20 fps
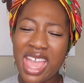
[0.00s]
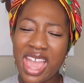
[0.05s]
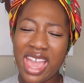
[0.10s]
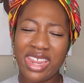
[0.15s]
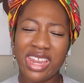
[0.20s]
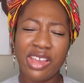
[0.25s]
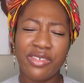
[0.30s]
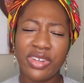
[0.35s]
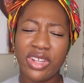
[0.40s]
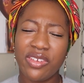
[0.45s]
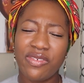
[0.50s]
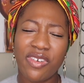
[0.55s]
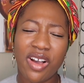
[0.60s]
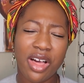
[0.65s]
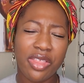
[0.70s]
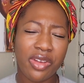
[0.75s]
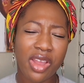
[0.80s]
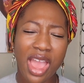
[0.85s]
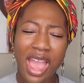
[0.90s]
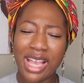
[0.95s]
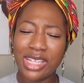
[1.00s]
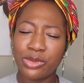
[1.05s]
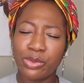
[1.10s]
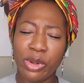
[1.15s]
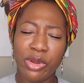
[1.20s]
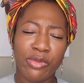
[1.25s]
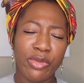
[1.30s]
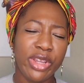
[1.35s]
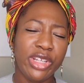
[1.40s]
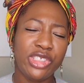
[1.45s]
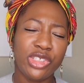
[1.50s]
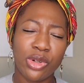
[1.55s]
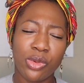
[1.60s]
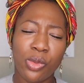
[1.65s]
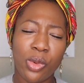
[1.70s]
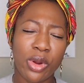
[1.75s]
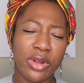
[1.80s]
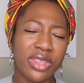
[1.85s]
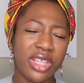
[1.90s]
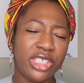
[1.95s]
And Heavenly Father, as we read Your
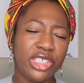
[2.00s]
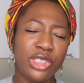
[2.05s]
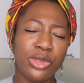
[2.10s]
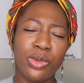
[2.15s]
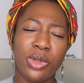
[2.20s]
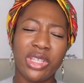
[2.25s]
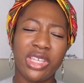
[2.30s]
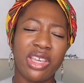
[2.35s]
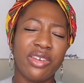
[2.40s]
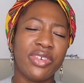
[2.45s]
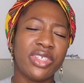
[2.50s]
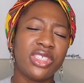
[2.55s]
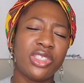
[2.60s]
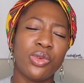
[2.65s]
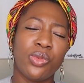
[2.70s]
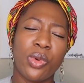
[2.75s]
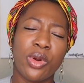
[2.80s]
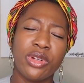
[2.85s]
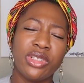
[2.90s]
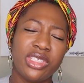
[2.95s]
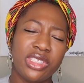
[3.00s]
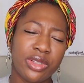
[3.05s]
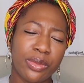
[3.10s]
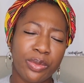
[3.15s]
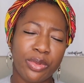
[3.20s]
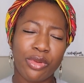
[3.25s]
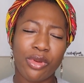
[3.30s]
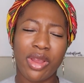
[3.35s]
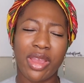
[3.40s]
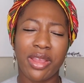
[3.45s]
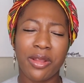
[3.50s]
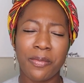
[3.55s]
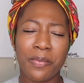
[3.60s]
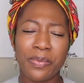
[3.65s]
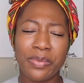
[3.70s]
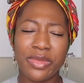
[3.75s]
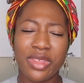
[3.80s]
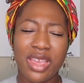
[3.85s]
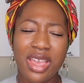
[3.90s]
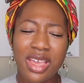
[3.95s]
Word, that You will give us the words to pray,
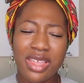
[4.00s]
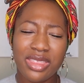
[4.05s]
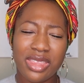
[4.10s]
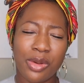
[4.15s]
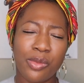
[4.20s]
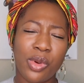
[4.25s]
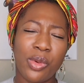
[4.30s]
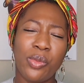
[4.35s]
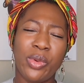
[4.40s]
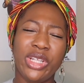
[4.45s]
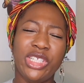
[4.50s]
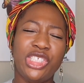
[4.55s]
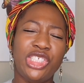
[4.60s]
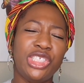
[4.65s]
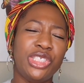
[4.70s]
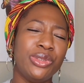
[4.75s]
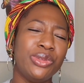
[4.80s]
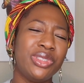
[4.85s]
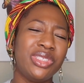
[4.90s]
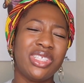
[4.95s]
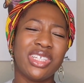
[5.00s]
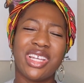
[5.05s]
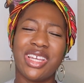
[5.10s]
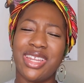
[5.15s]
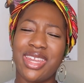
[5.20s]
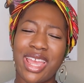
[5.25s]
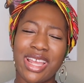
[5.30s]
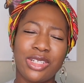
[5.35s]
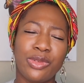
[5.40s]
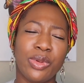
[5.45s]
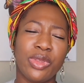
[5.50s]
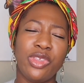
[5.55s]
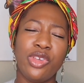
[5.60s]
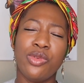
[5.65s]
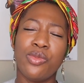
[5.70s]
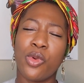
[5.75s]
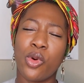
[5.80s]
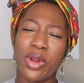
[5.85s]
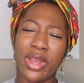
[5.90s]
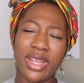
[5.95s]
That when we choose to connect with
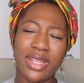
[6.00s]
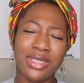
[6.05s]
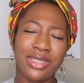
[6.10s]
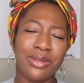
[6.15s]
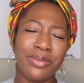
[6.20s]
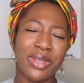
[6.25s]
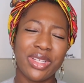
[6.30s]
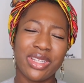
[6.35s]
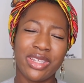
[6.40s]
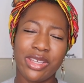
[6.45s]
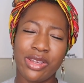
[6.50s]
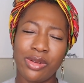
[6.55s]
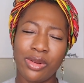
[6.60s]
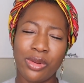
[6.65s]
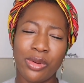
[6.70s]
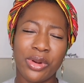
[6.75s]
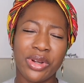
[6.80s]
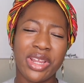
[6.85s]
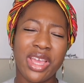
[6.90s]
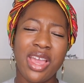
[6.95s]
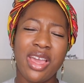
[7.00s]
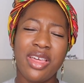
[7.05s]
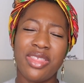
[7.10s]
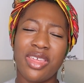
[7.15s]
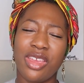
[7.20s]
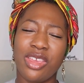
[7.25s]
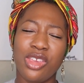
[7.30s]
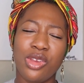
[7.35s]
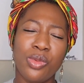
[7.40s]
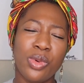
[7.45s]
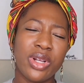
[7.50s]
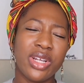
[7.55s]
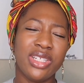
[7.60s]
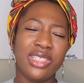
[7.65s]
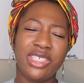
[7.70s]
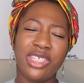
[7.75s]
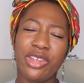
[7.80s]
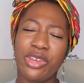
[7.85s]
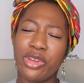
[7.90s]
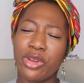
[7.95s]
you more intimately, O Lord, that you will
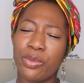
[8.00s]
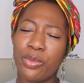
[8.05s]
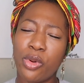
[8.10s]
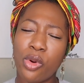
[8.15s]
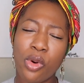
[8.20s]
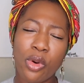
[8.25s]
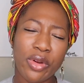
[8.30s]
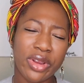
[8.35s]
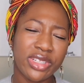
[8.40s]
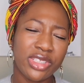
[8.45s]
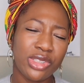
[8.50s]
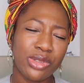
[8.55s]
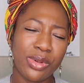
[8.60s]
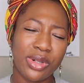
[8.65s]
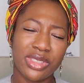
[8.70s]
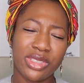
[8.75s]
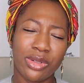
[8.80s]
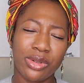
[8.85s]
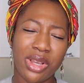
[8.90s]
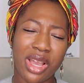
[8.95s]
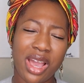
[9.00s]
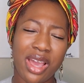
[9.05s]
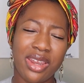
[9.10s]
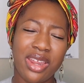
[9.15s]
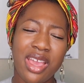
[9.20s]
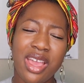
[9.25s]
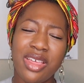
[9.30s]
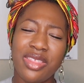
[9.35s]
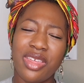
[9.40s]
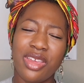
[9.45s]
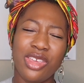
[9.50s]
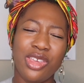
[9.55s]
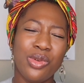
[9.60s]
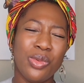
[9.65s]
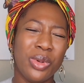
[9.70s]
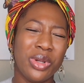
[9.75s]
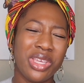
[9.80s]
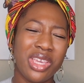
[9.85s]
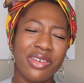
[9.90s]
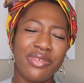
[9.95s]
continue to pour into us, O God, that you
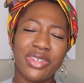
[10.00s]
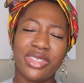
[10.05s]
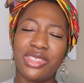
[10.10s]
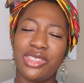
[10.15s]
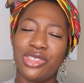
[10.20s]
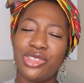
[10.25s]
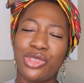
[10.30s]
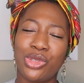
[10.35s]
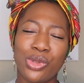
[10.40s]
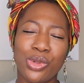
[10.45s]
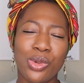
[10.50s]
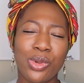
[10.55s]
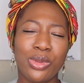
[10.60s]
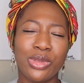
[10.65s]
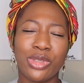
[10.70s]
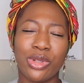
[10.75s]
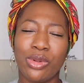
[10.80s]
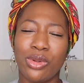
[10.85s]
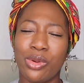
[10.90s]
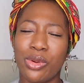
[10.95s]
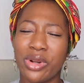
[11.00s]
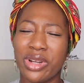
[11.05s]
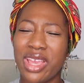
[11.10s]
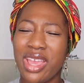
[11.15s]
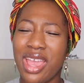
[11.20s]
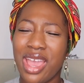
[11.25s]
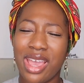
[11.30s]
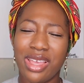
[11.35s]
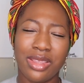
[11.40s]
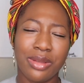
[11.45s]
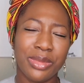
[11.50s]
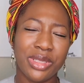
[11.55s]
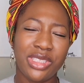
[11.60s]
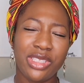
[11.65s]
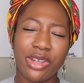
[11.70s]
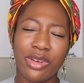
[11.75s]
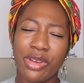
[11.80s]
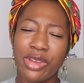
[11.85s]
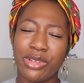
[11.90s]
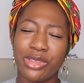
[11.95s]
will give us the tools, O Lord, and the
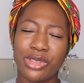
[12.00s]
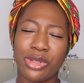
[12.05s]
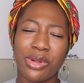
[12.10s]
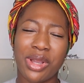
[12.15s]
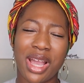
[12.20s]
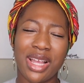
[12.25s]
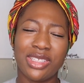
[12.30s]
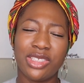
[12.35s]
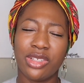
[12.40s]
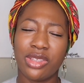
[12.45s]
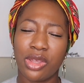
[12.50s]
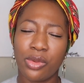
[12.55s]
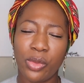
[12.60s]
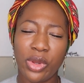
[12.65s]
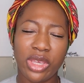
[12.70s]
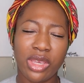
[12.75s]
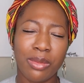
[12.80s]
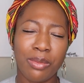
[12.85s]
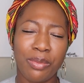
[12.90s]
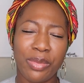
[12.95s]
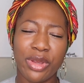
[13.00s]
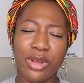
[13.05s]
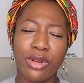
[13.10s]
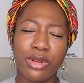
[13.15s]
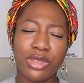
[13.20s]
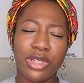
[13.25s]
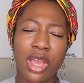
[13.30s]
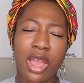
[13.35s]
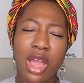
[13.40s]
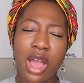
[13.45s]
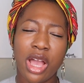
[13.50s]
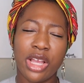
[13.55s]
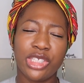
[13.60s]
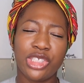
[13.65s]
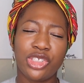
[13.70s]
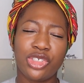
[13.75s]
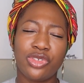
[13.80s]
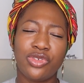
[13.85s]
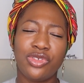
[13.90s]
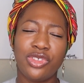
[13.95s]
materials, O God, so that we can build a
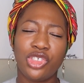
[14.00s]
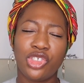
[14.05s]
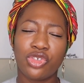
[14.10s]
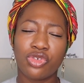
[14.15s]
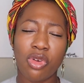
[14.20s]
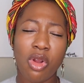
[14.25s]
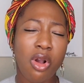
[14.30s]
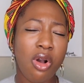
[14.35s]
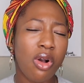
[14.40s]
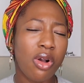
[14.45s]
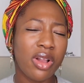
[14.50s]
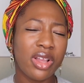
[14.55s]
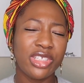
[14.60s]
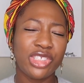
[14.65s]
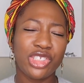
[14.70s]
strong